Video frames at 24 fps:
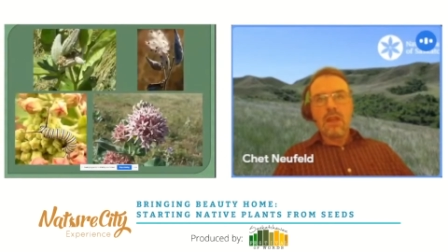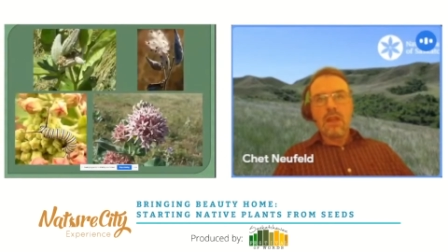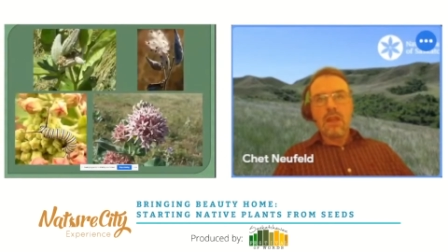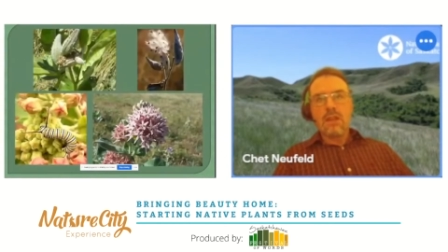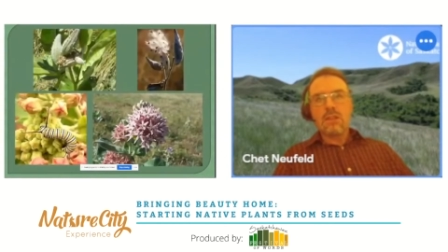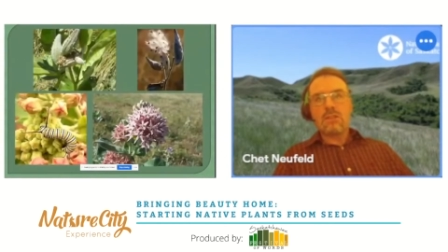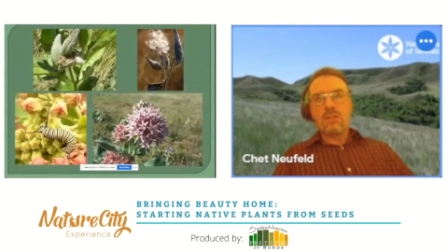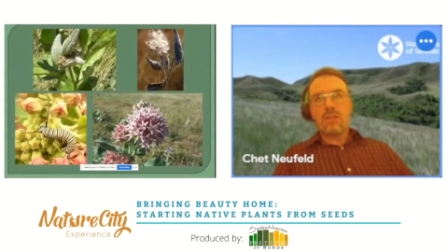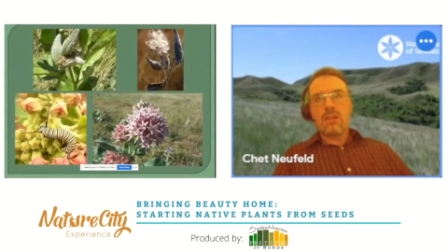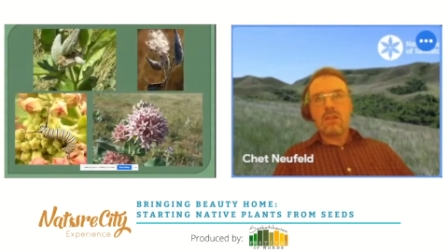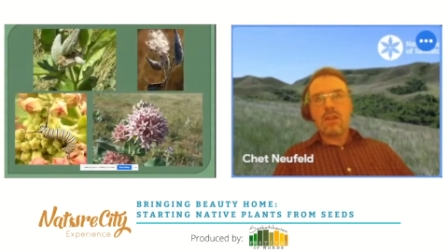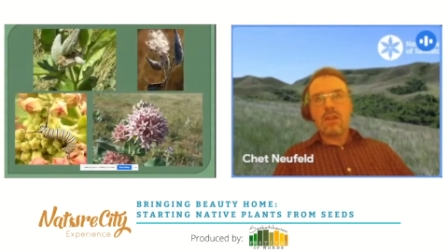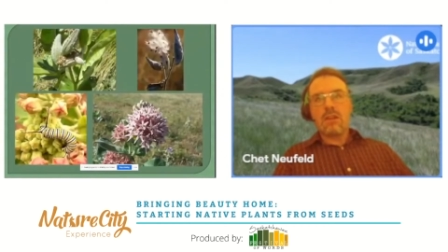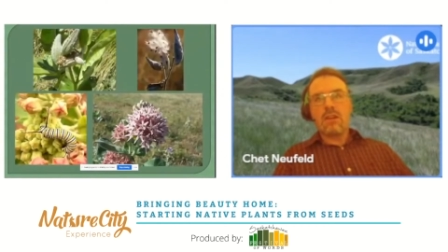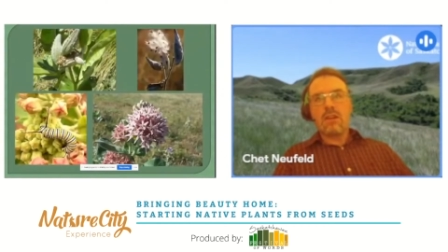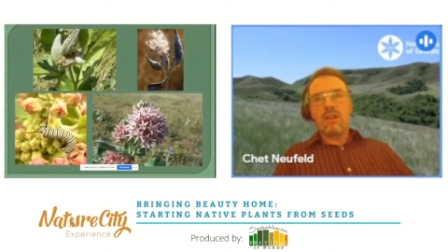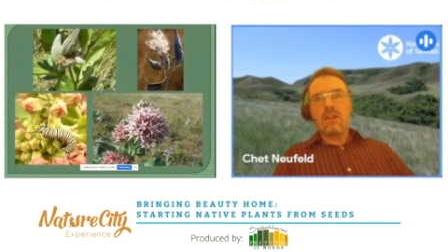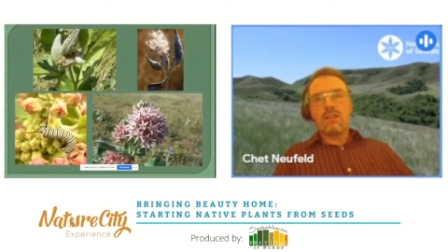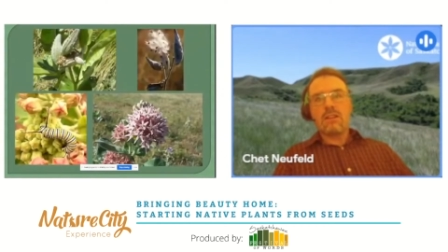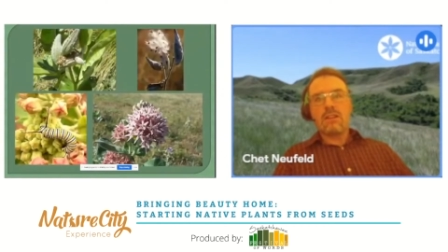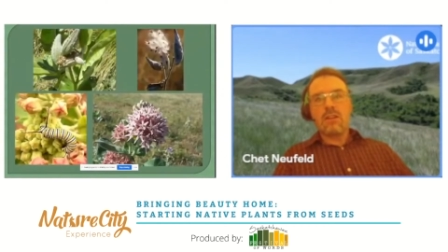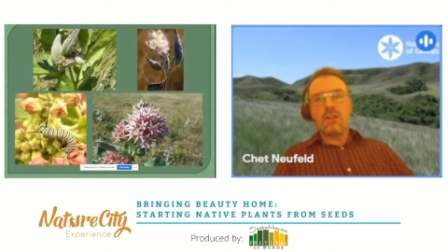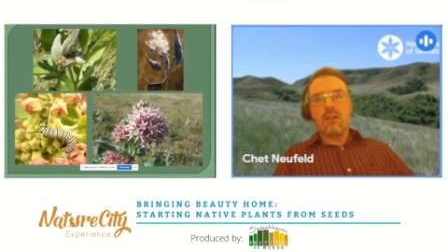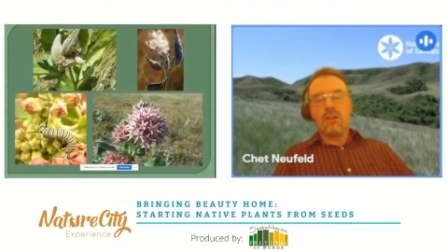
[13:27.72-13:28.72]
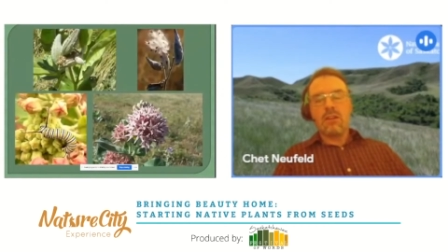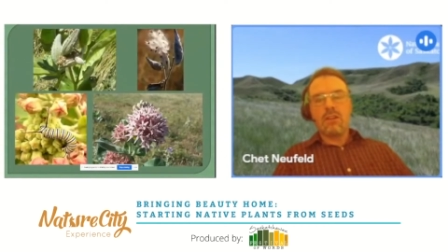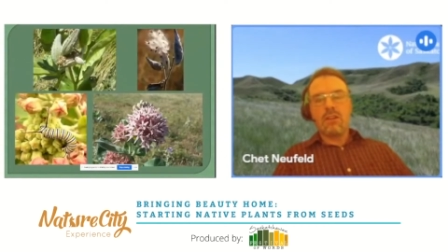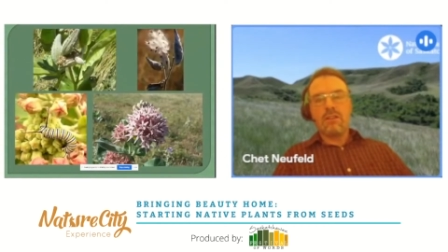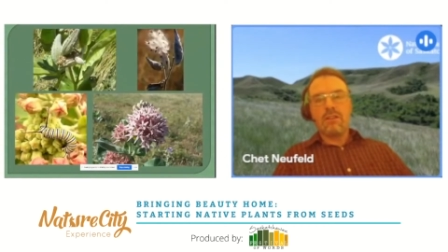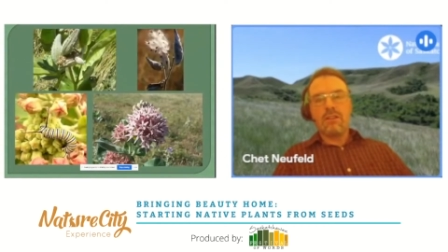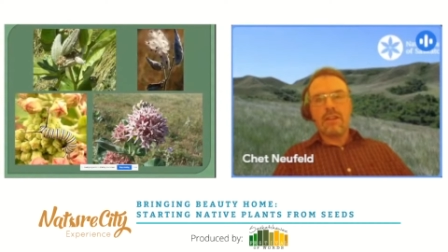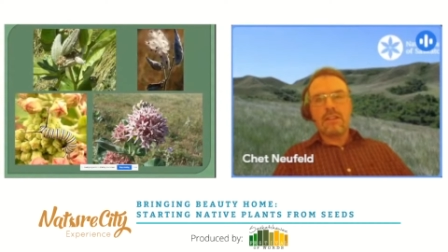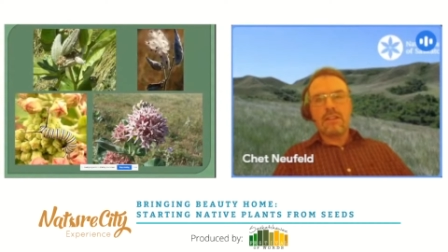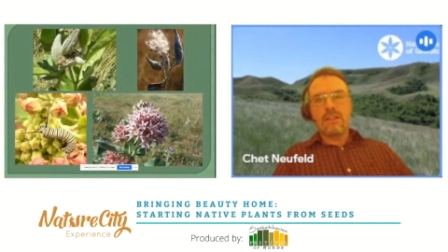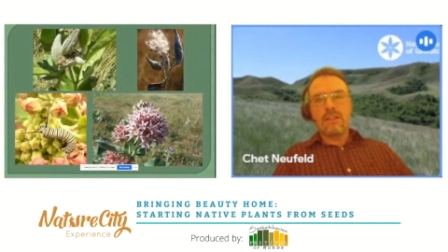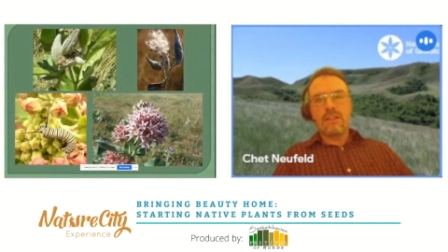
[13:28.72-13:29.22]
So there it is in all
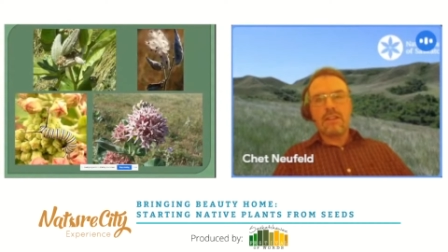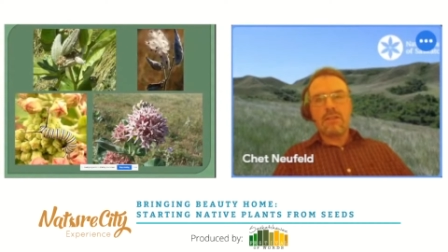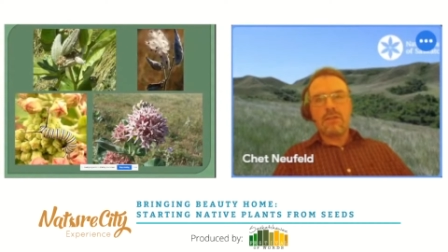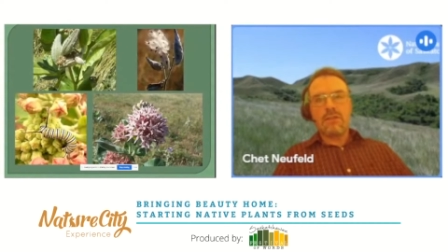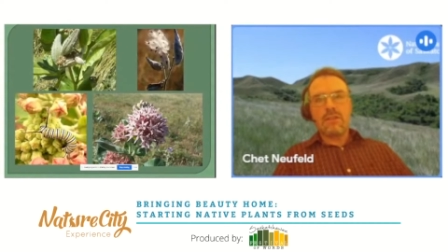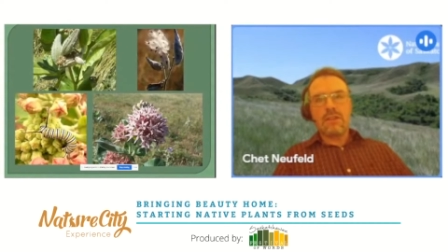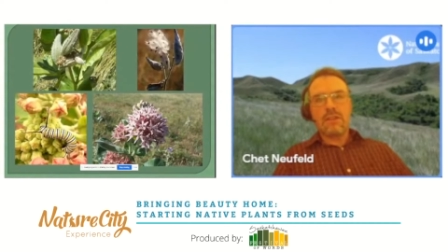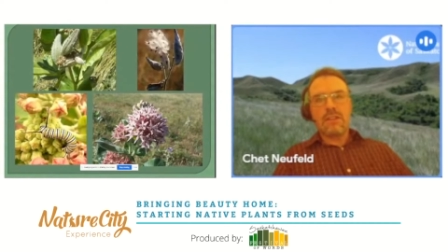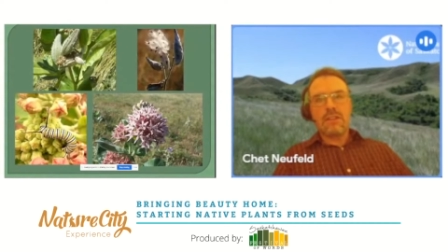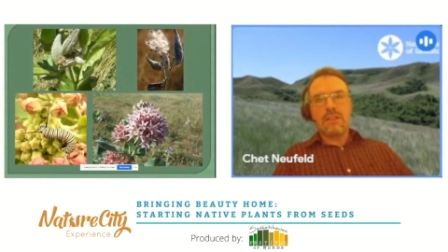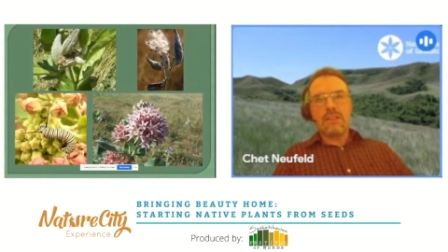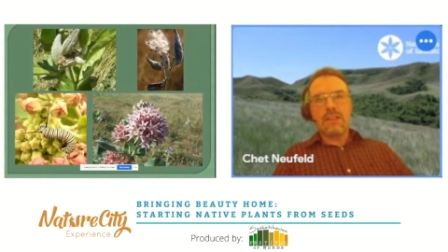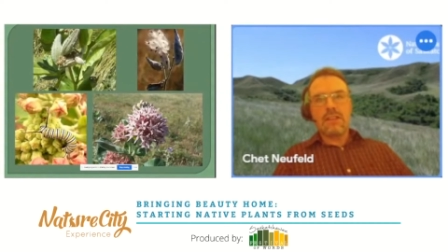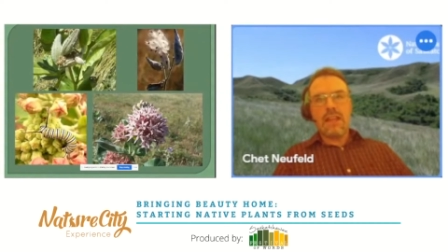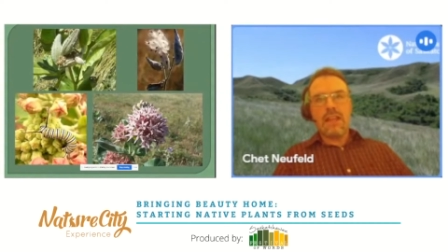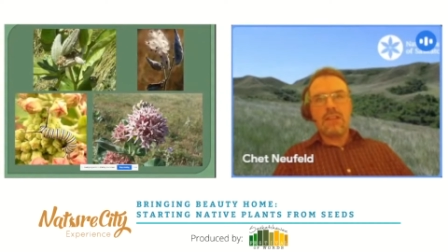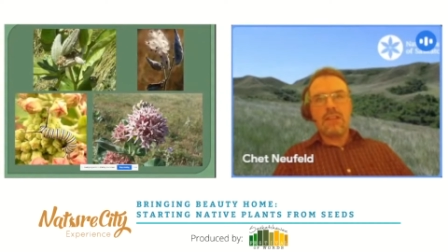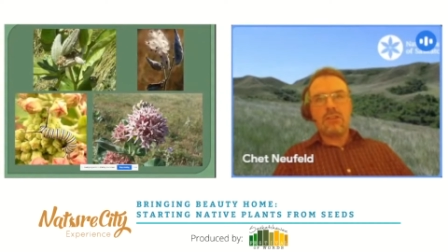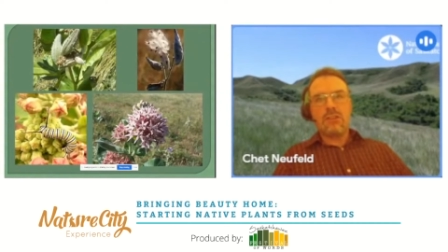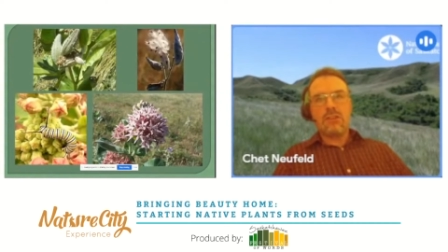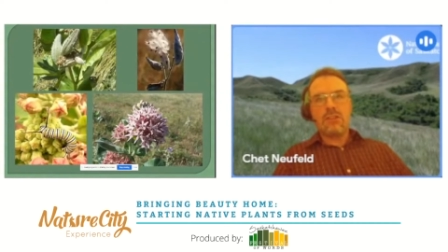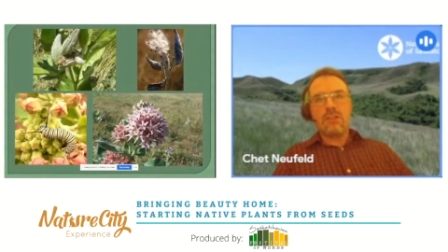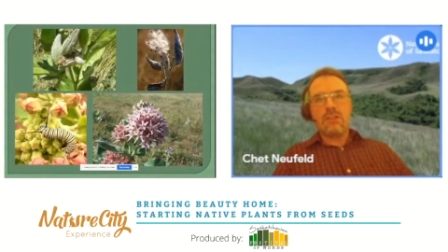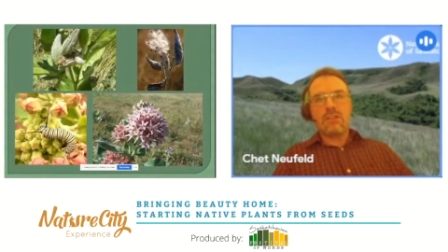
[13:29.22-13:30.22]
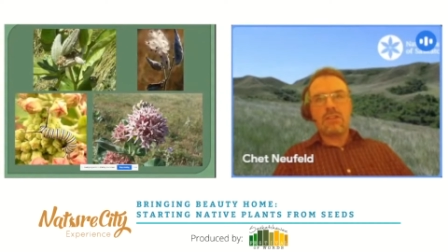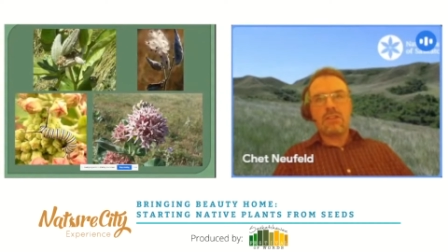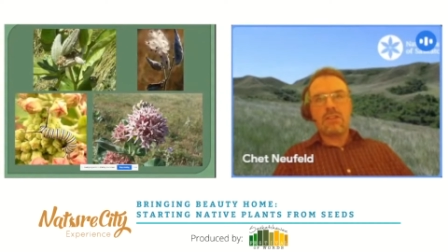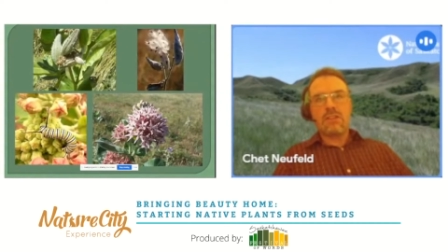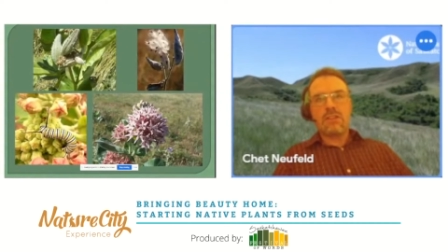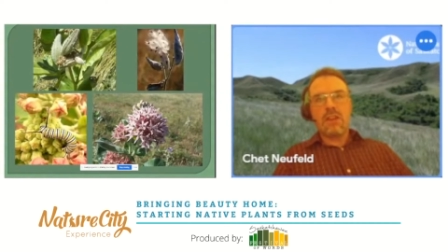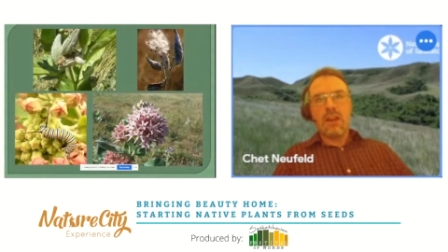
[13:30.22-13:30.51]
of its different stages.